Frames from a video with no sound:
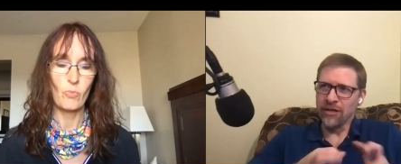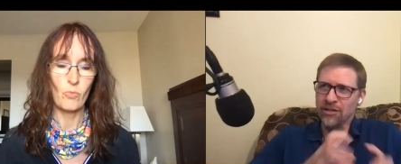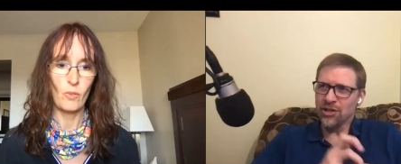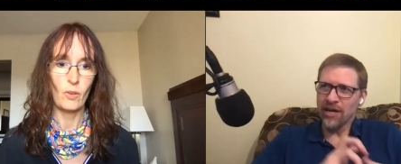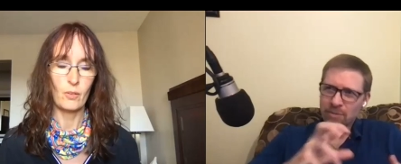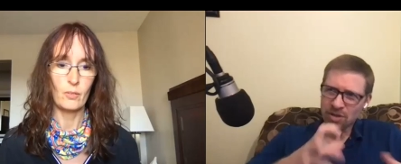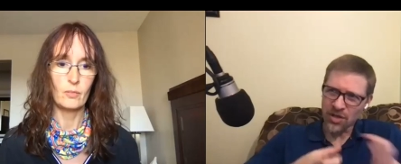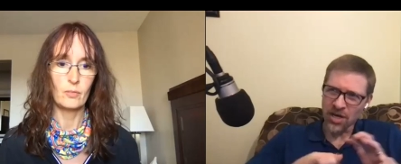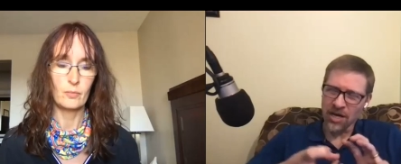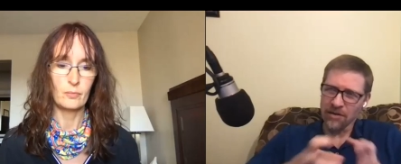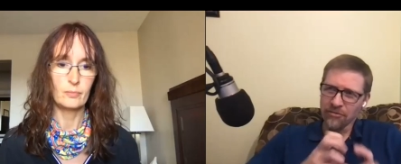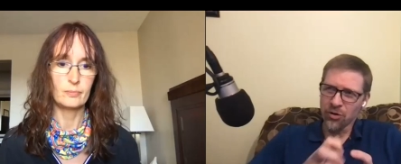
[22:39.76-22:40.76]
Speaker 1: shapes to
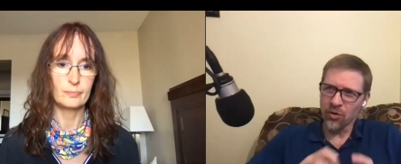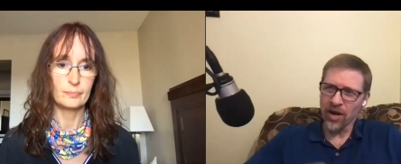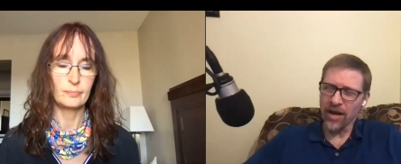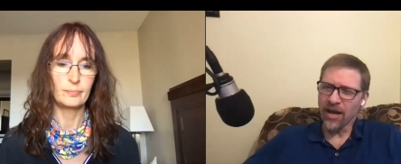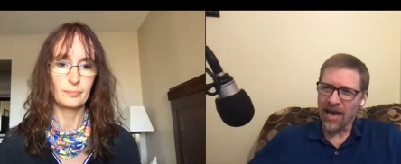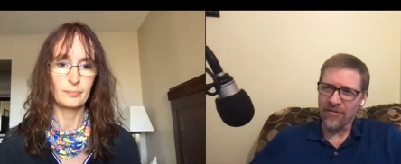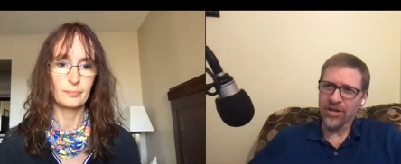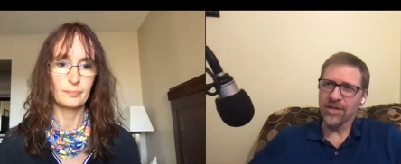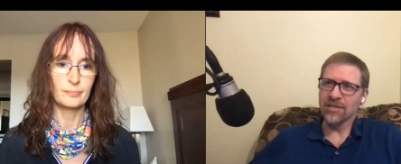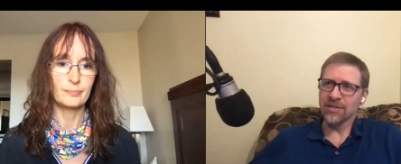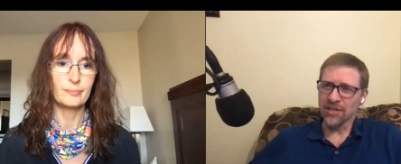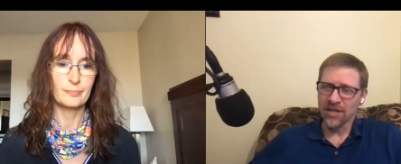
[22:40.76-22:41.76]
kind of create
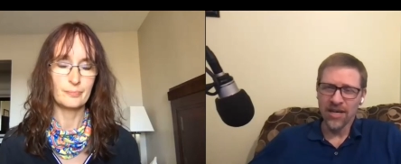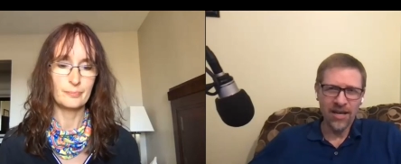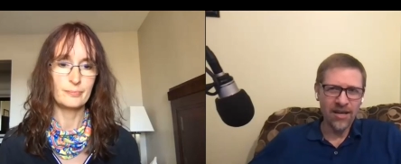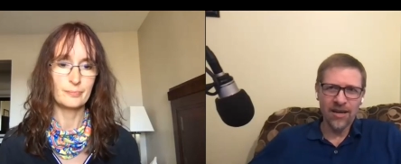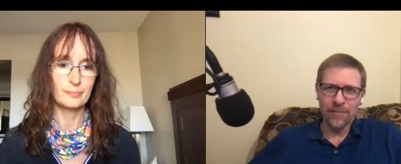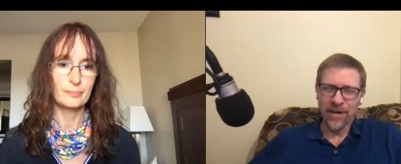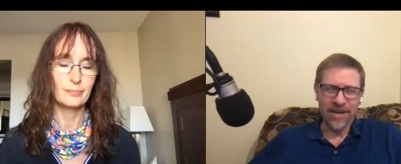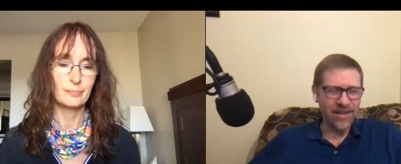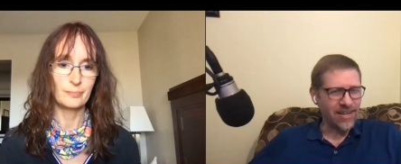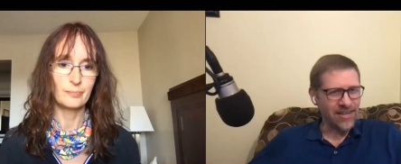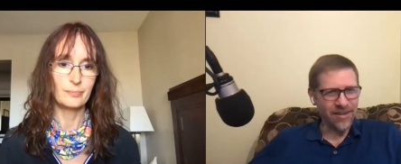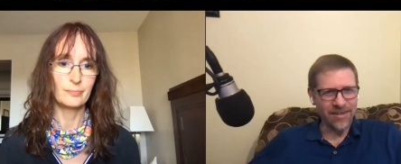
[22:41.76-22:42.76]
cavities and man,
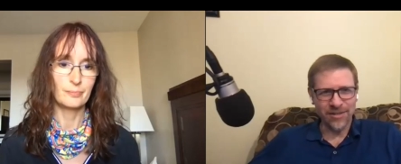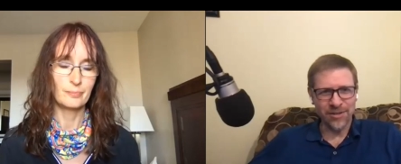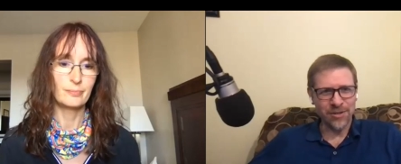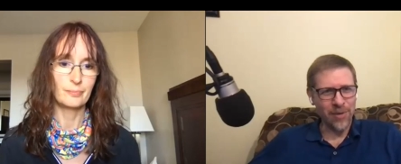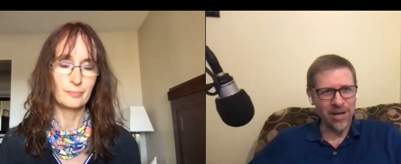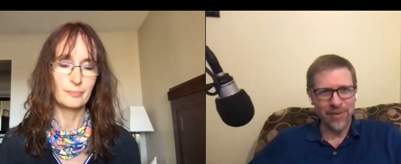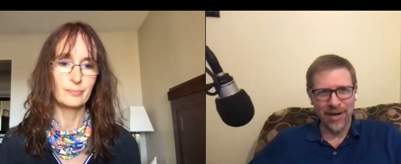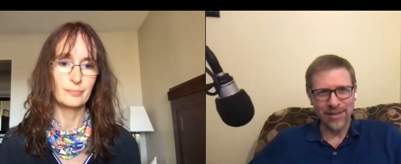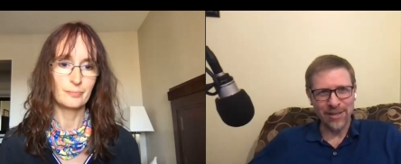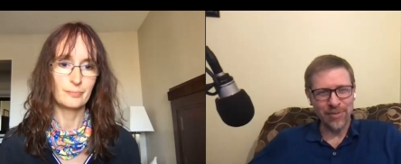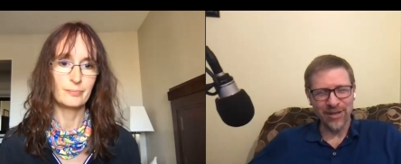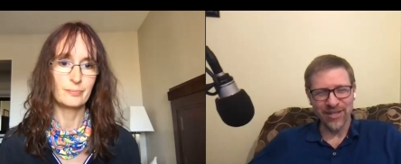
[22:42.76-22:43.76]
that has uh, so many
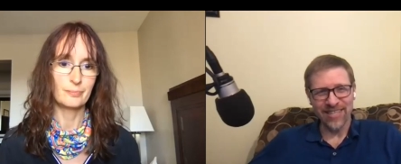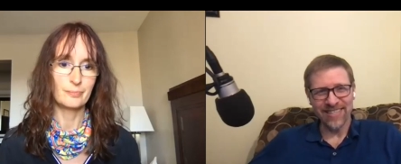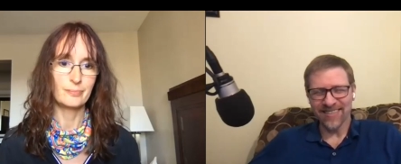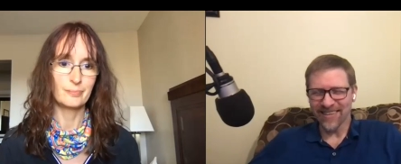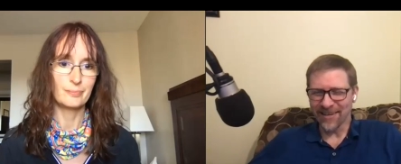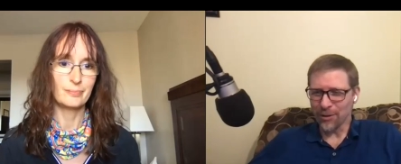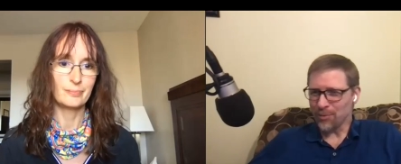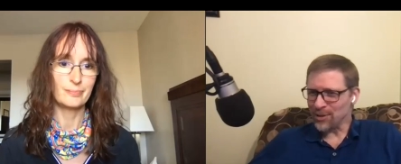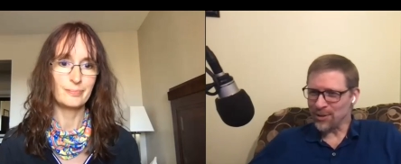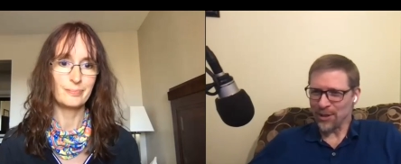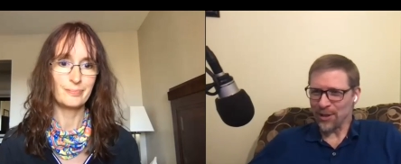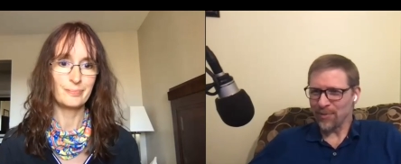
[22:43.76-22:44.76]
possibilities that that
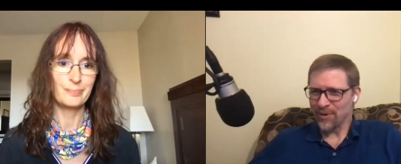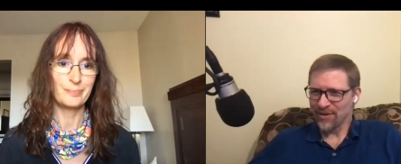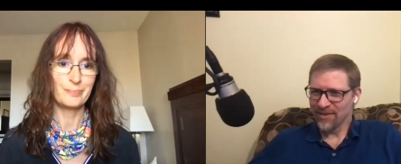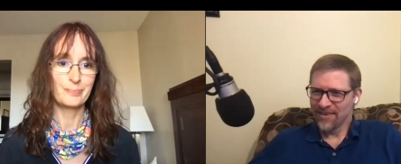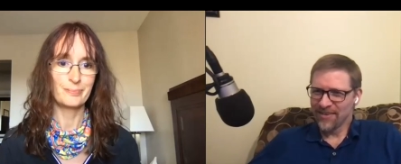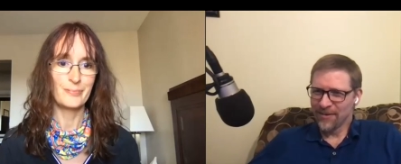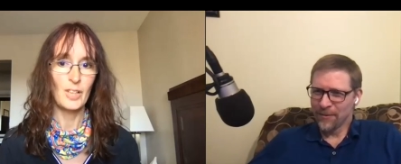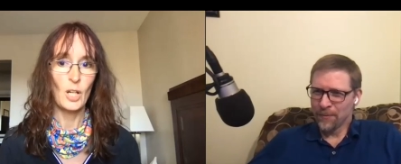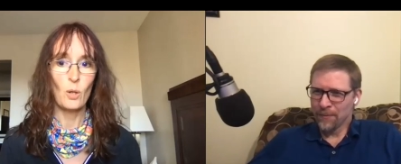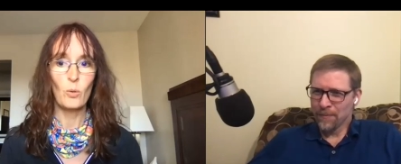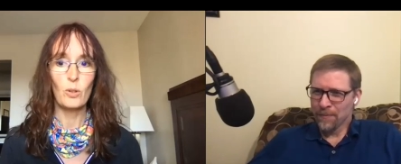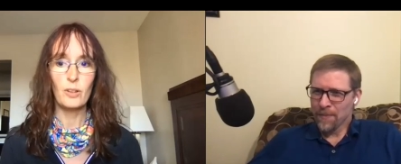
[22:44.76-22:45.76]
opens mm-hmm. up.
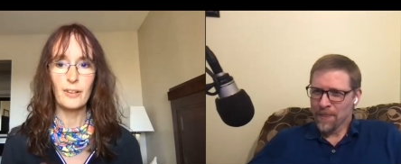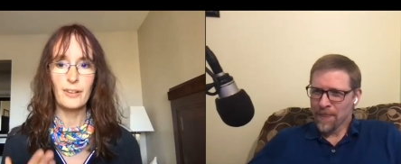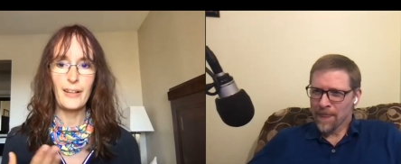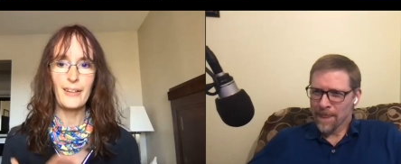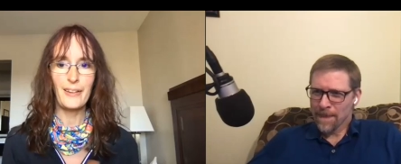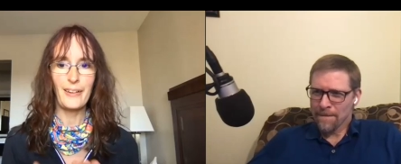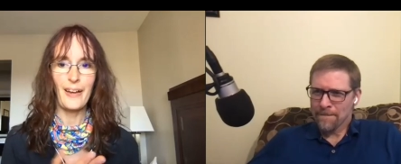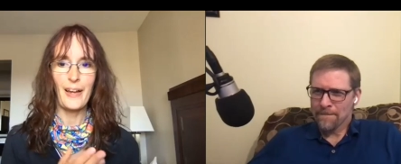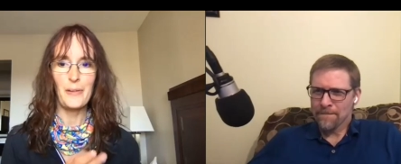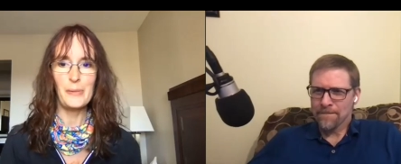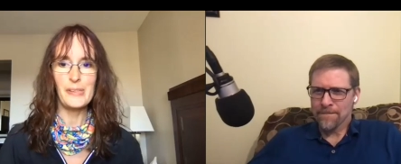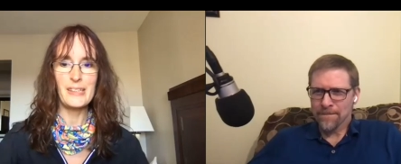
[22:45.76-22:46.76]
Speaker 2: Well, like I
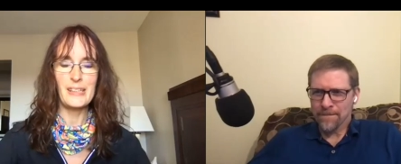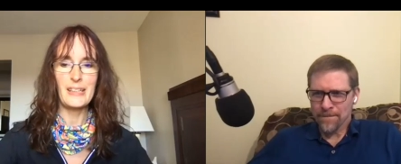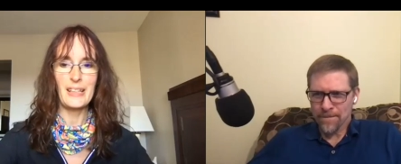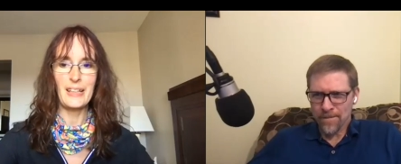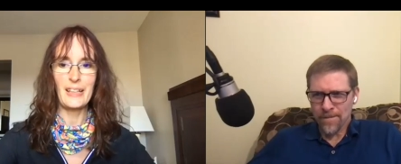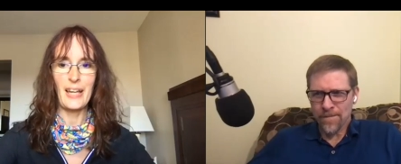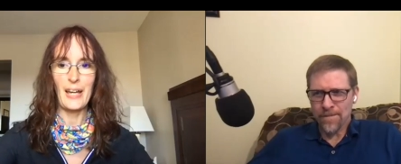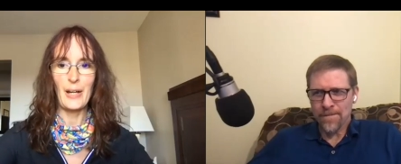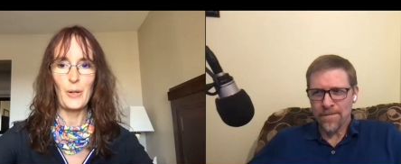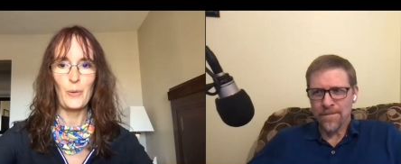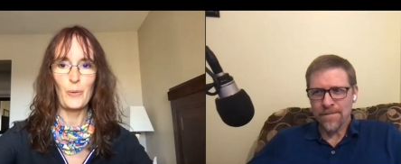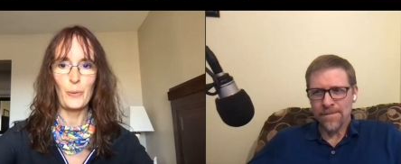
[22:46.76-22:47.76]
was thinking
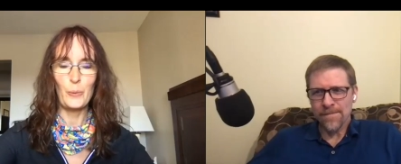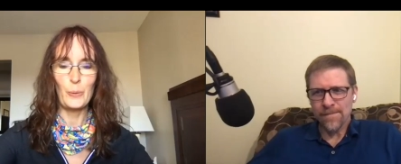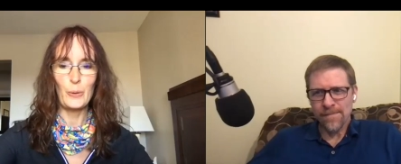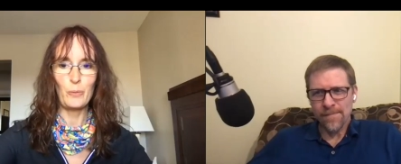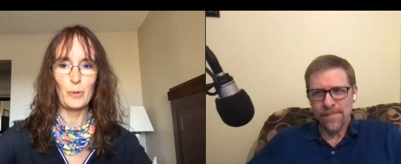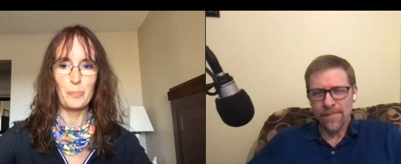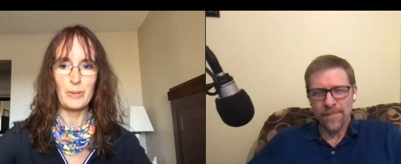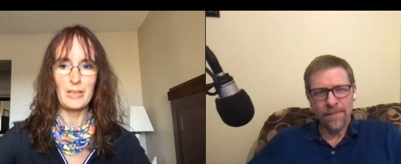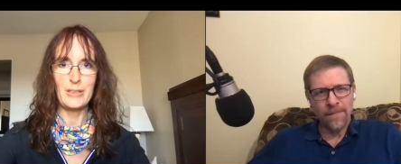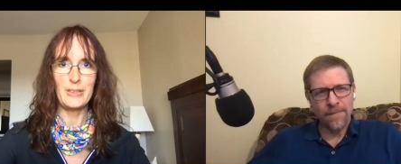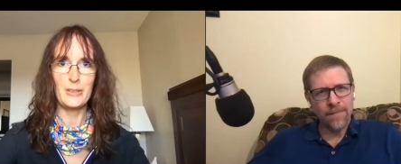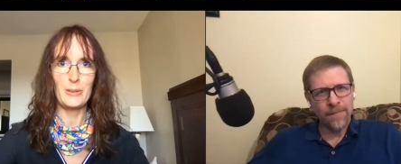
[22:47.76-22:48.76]
how cool it would be
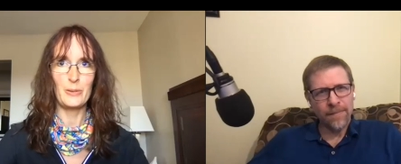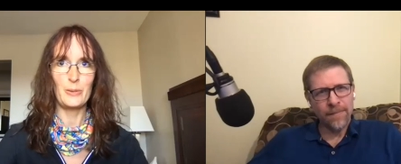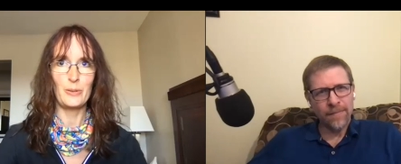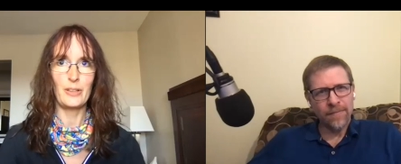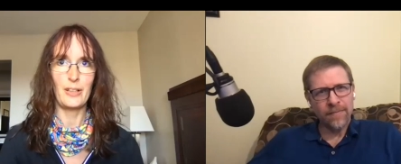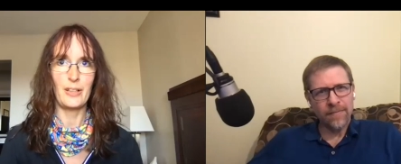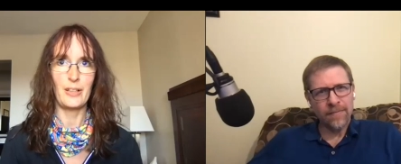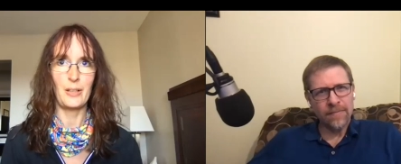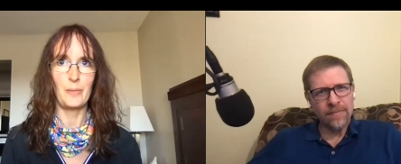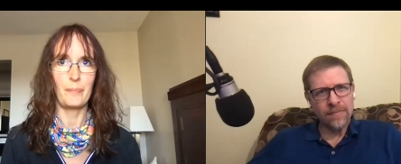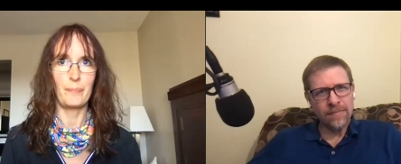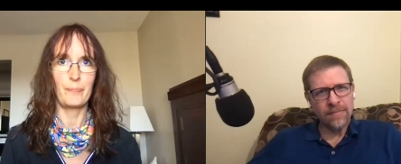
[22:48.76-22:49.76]
to
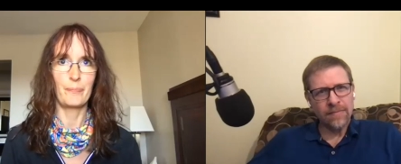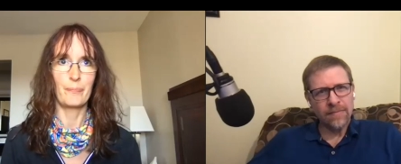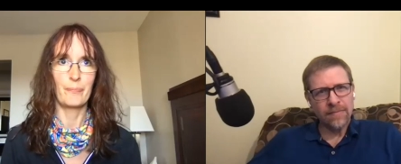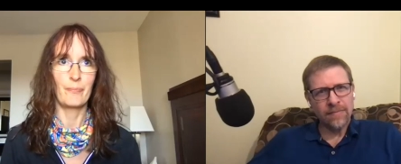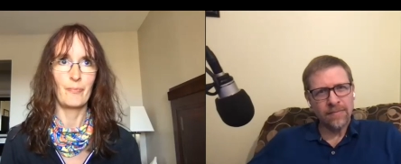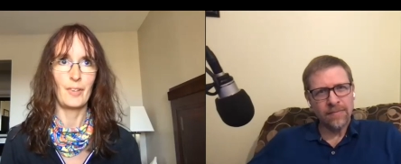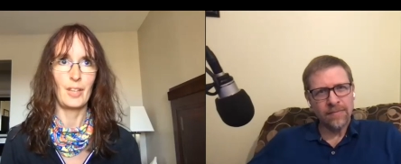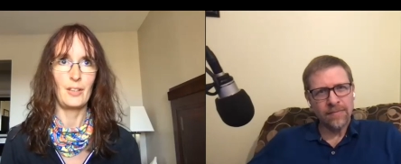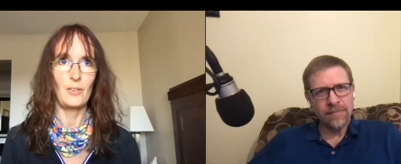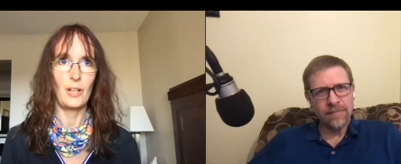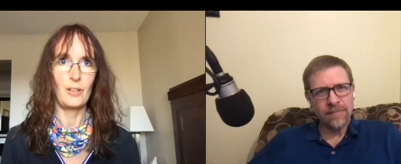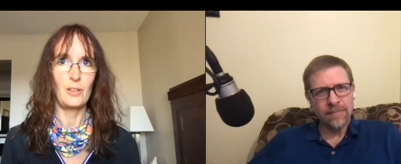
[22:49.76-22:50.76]
um you know
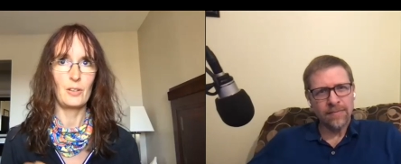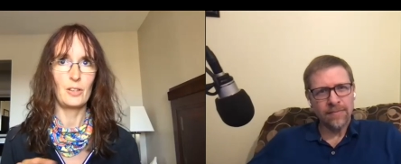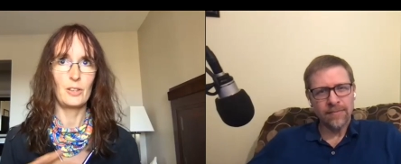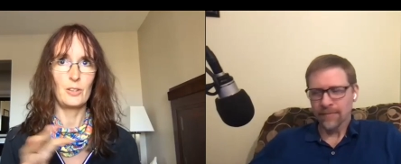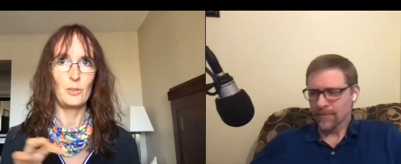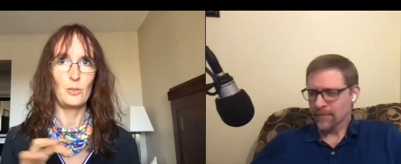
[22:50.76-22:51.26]
how you can do